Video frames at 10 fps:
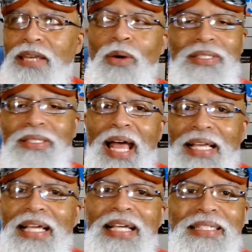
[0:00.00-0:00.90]
it's not
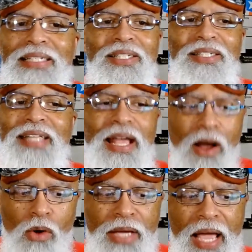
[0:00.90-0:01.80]
easy to say,
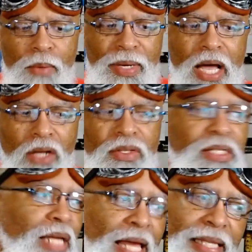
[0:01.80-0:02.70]
okay, we got all
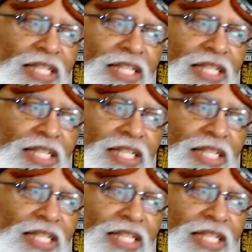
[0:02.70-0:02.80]
this, let's